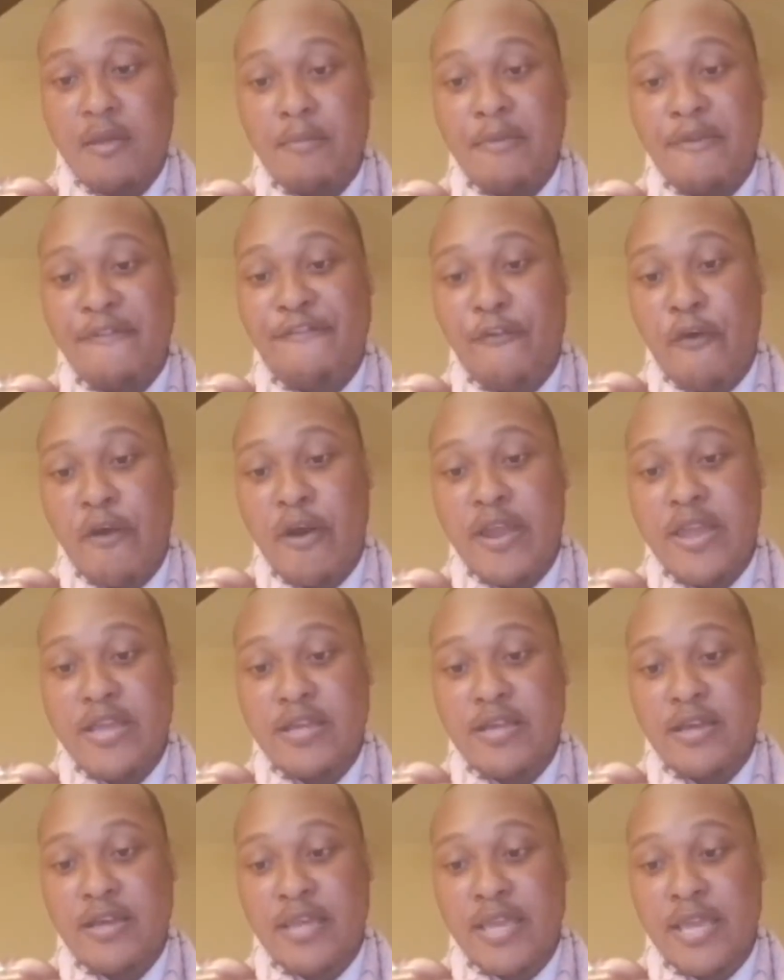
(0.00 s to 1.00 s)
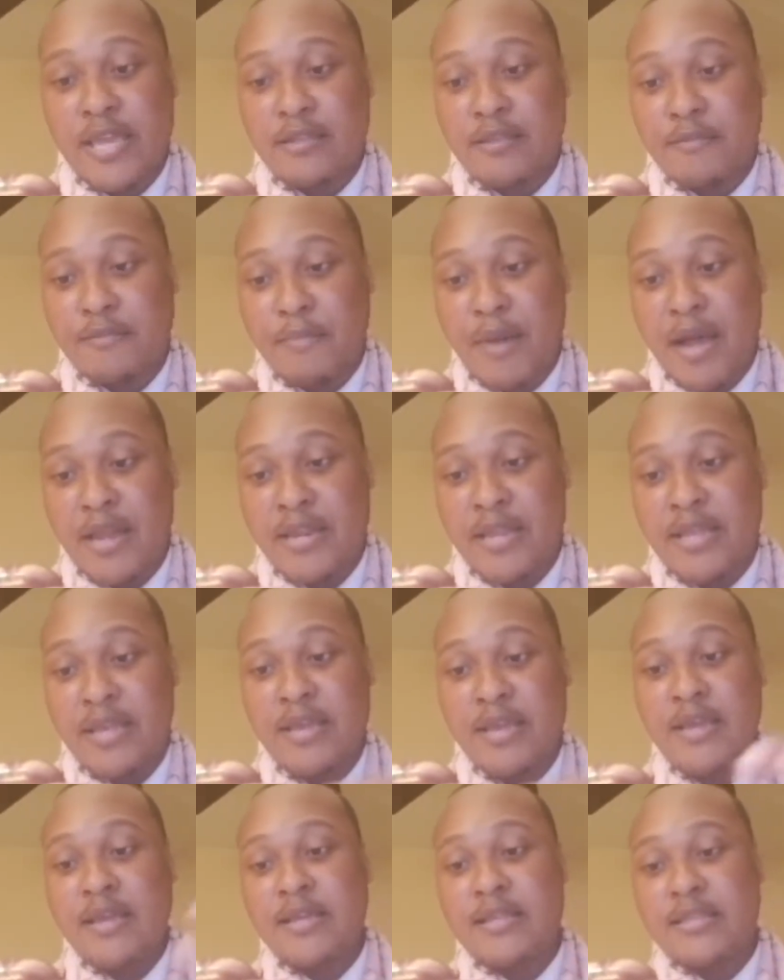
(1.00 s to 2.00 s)
Before he could get the
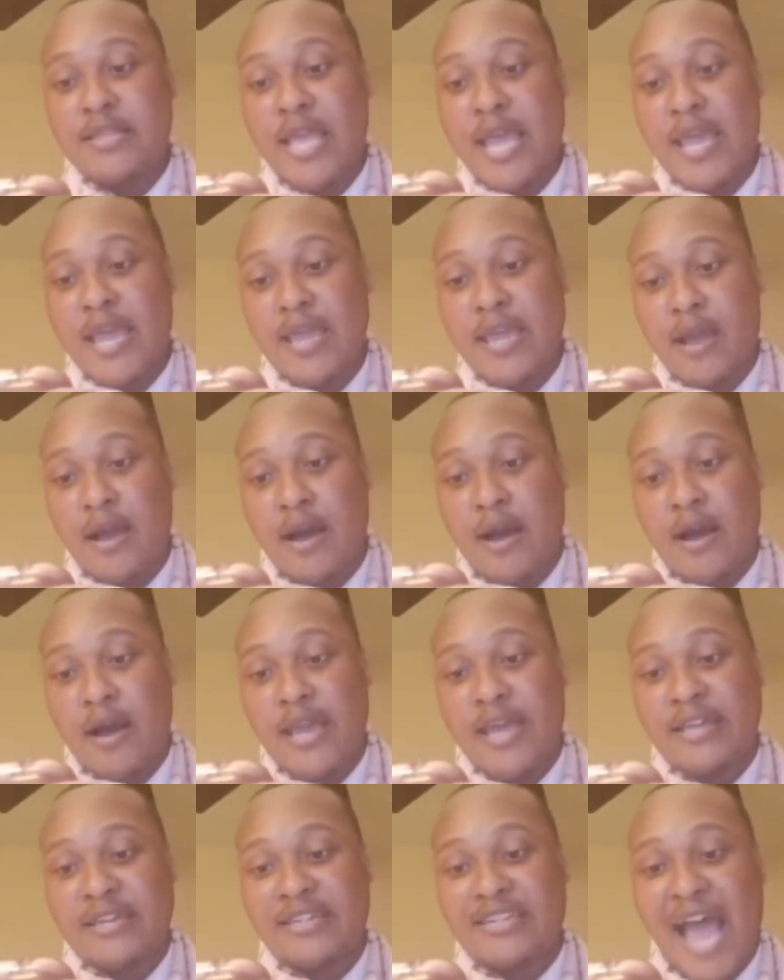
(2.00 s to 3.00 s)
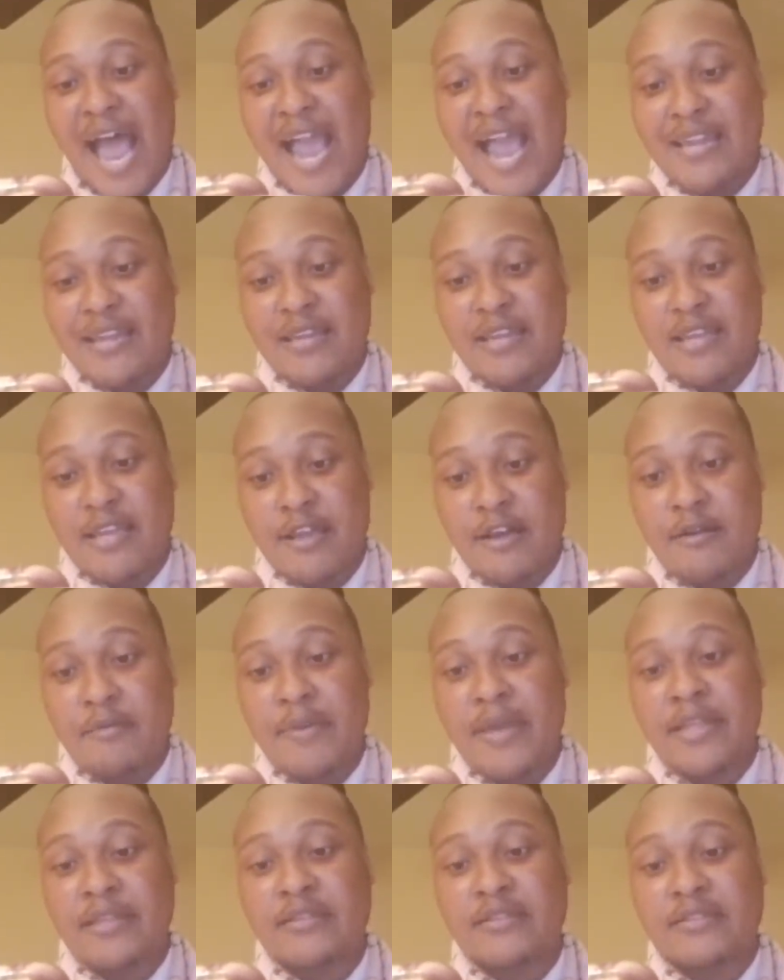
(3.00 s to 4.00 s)
money, they indicted
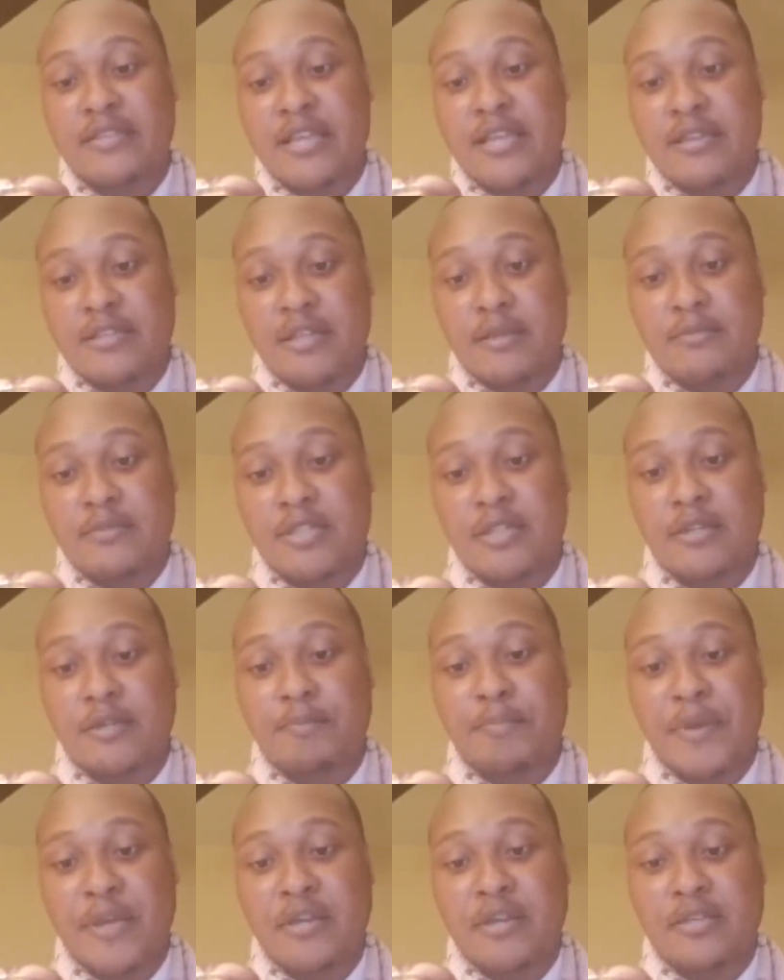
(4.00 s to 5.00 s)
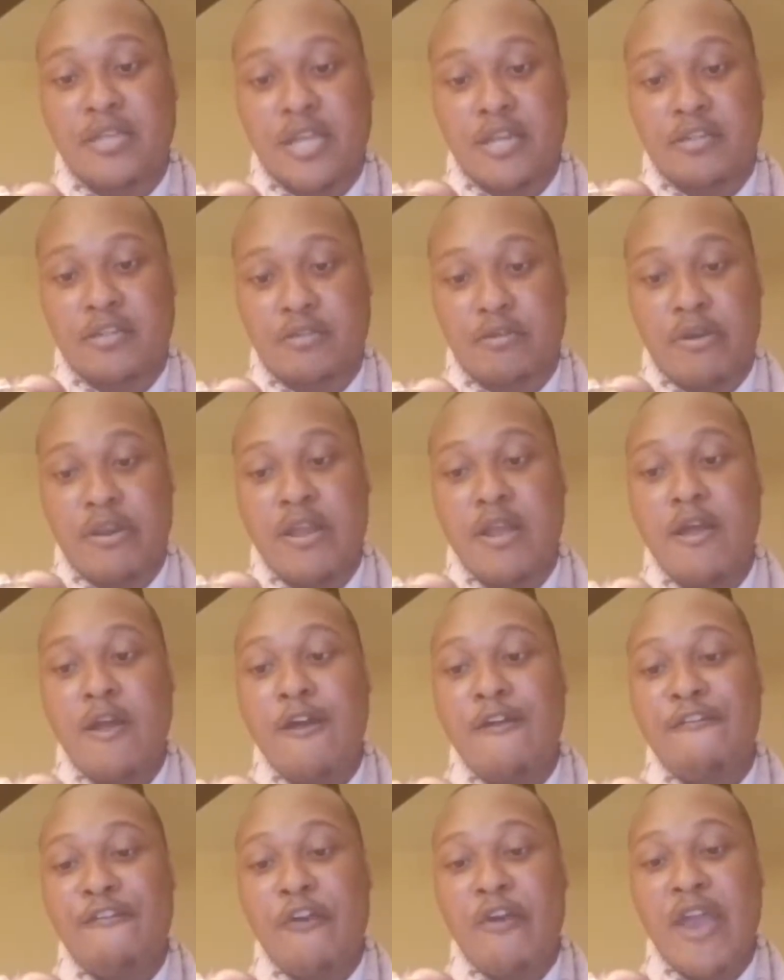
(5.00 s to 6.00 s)
him and sent him to the penitentiary
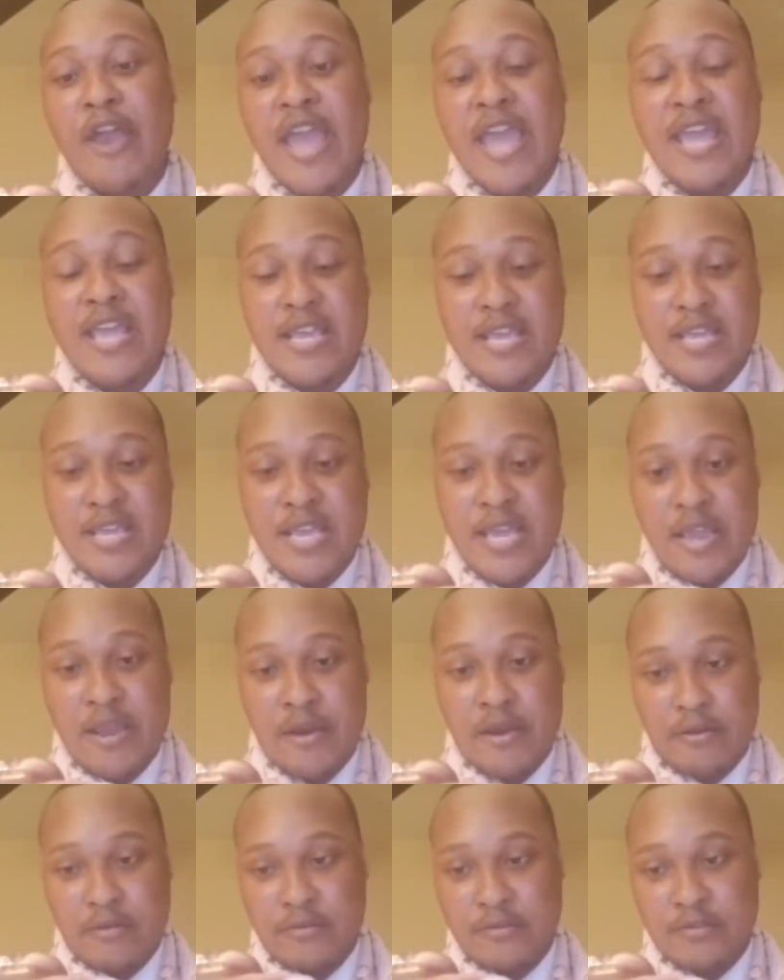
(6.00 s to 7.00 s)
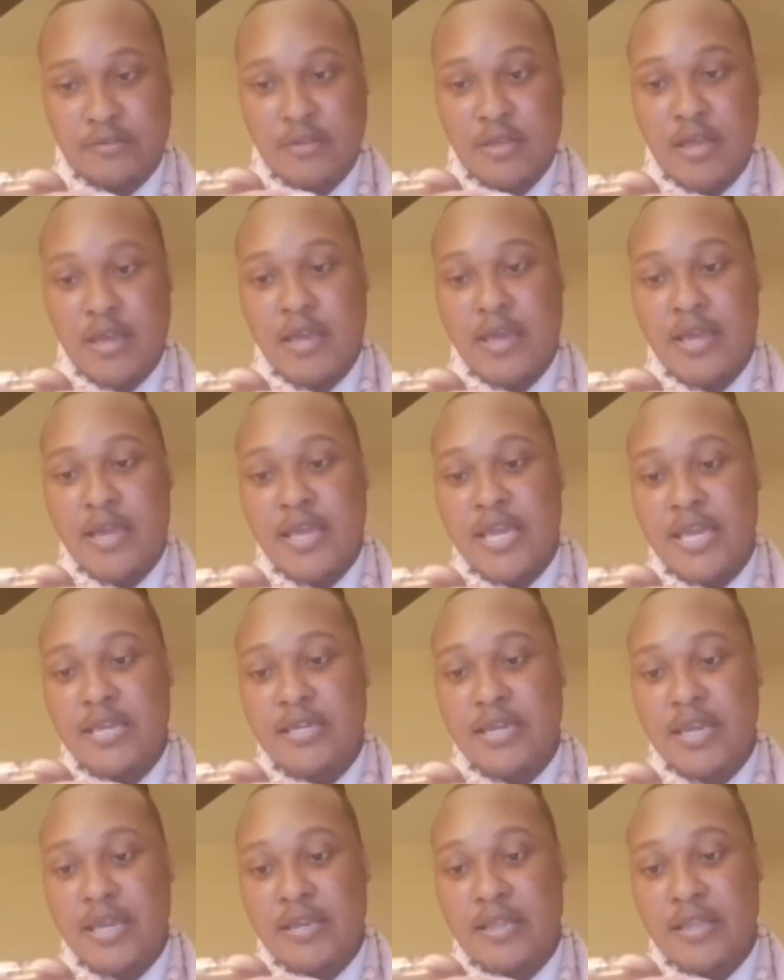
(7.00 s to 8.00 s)
for 8 years. He
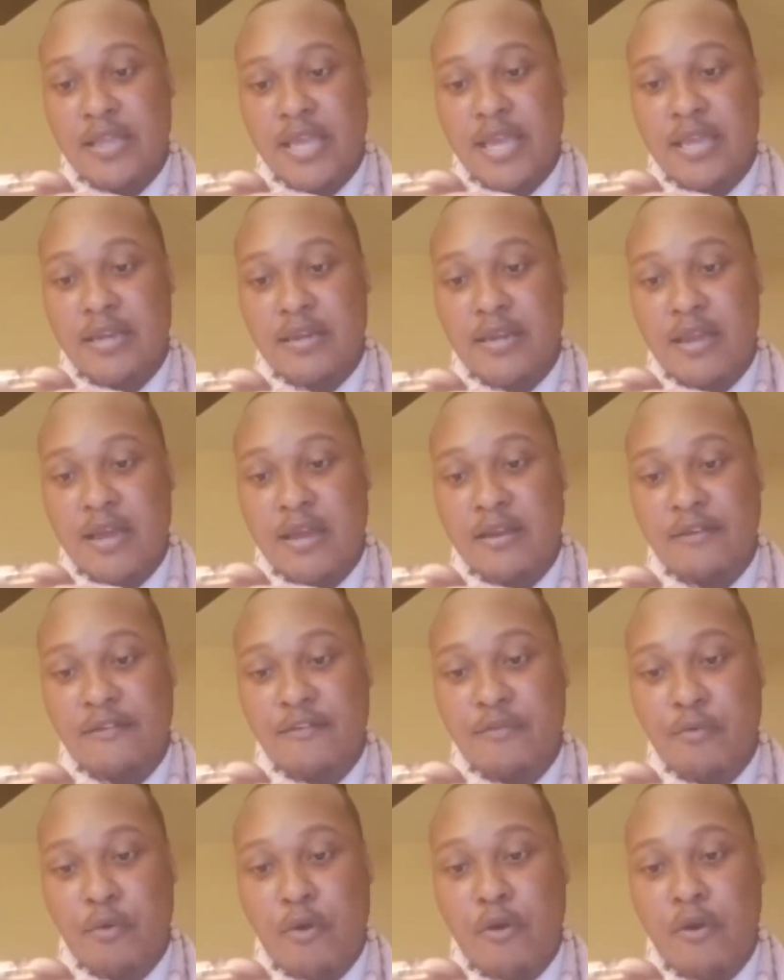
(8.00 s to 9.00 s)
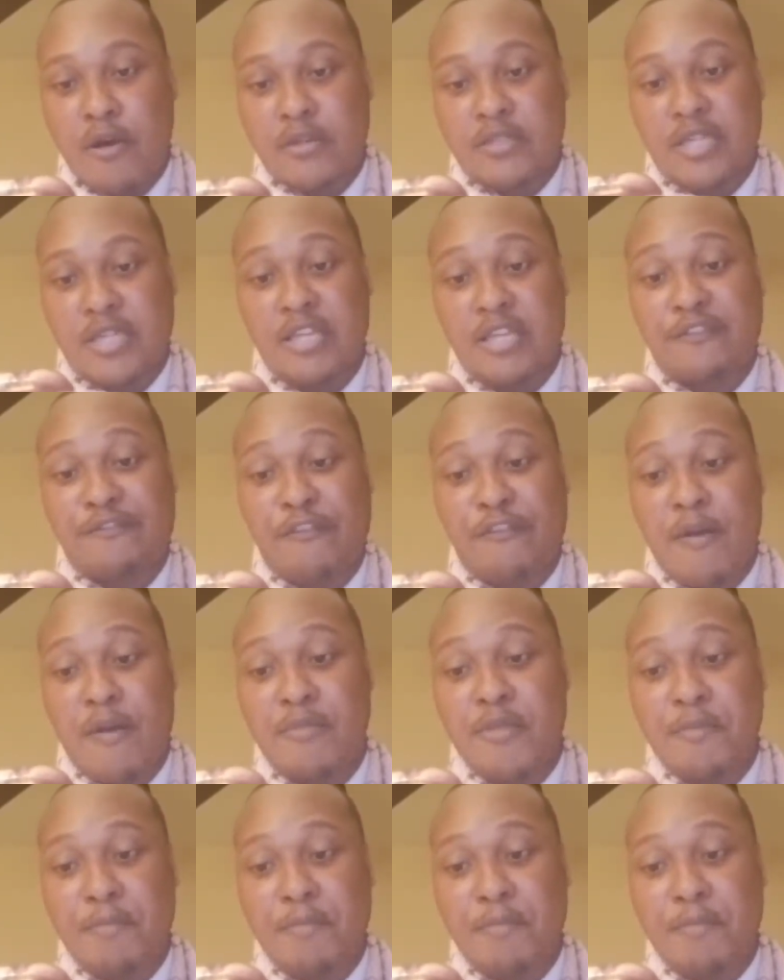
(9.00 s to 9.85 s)
didn't get none of the royalties from